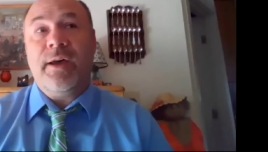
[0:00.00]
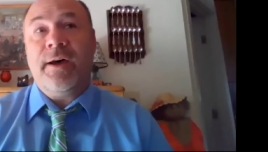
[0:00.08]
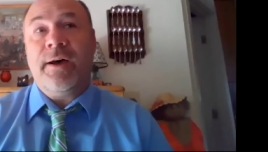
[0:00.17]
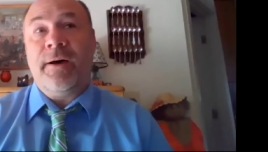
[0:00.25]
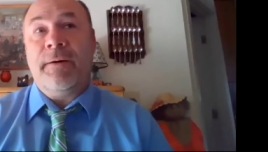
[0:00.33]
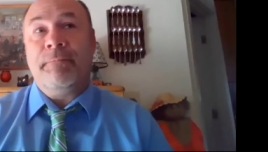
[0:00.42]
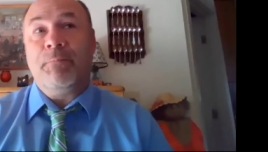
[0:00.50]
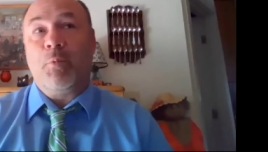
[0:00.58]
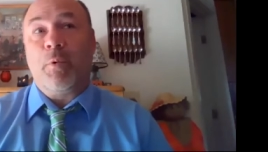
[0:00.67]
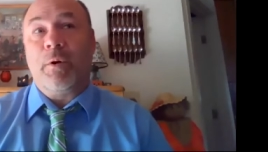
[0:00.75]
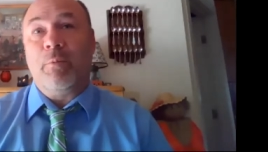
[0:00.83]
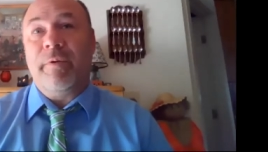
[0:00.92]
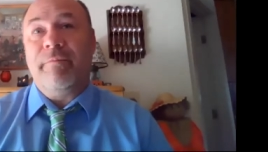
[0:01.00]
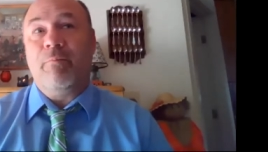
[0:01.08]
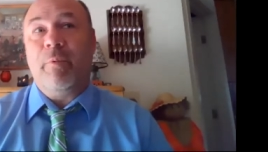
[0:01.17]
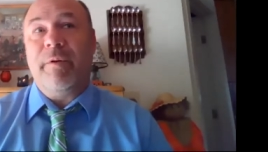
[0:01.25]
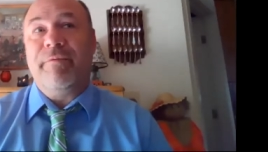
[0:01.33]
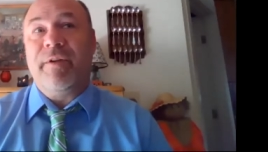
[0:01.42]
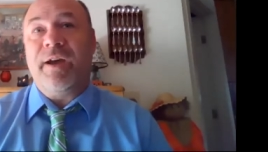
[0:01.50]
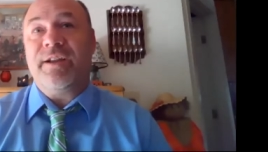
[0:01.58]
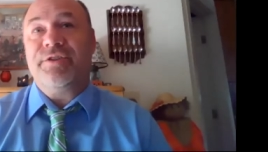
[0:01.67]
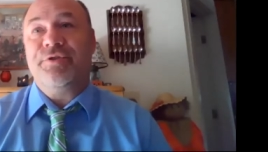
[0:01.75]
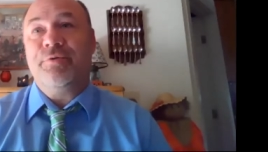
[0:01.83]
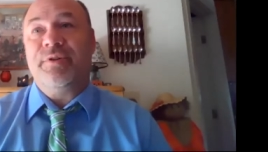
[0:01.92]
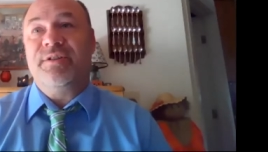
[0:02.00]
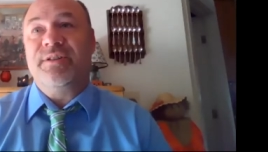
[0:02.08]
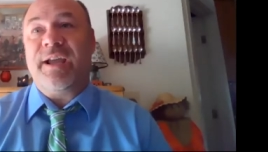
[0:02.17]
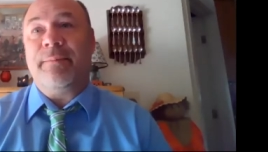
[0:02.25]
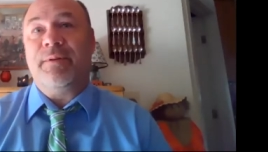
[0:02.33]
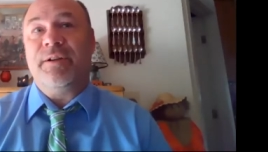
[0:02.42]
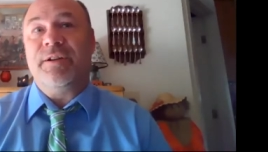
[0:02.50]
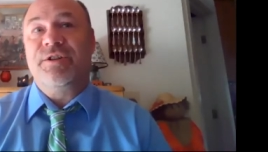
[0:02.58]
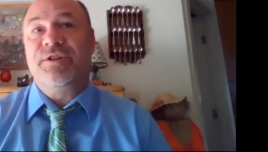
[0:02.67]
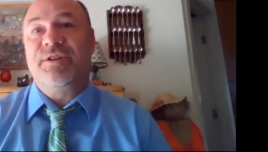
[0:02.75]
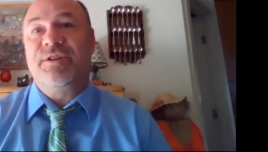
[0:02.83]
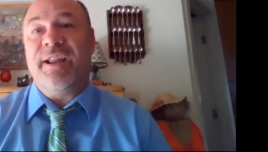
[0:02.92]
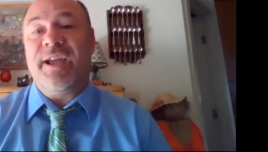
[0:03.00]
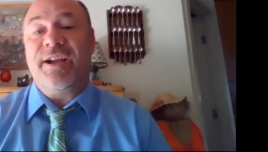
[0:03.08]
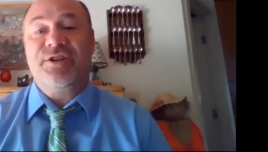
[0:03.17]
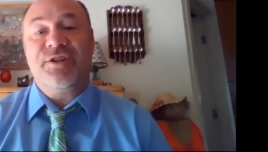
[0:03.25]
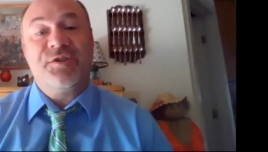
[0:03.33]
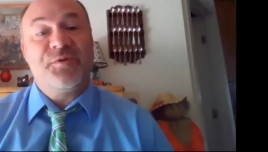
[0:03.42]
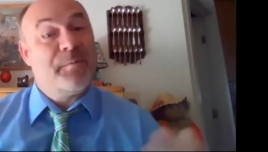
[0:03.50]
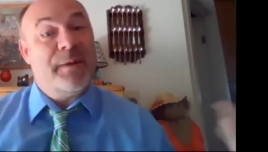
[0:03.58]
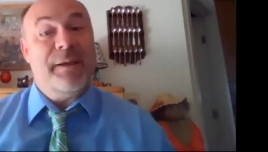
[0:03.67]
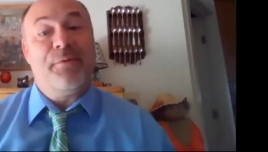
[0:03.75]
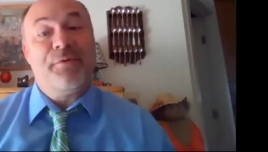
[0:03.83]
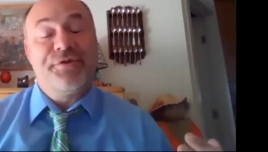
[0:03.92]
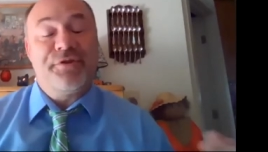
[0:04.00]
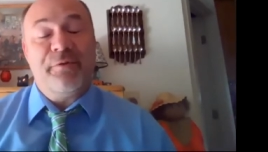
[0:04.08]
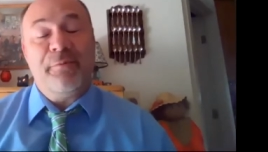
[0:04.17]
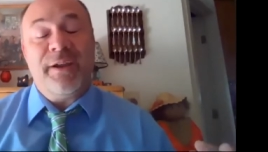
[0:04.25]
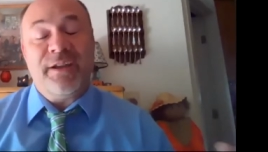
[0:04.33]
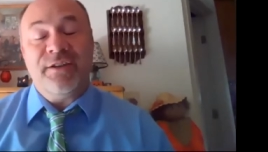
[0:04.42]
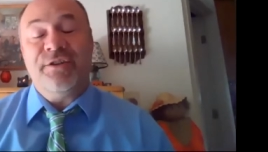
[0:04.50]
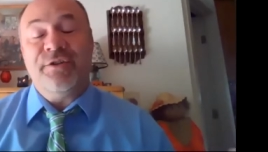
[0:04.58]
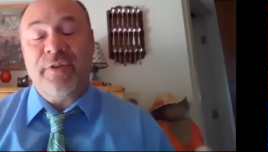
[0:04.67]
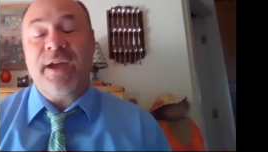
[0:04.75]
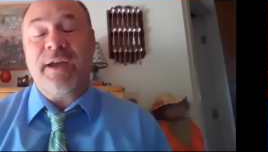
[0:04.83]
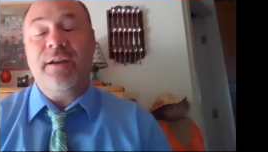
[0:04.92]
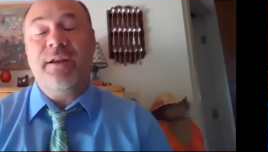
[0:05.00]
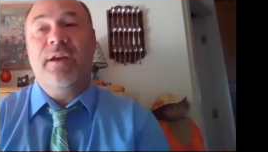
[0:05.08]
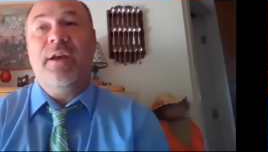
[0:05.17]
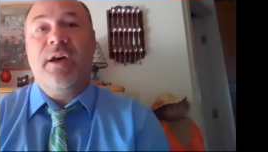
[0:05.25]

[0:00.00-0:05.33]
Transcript: Um, we, have we've, we've got to establish connections with people so that we can do that.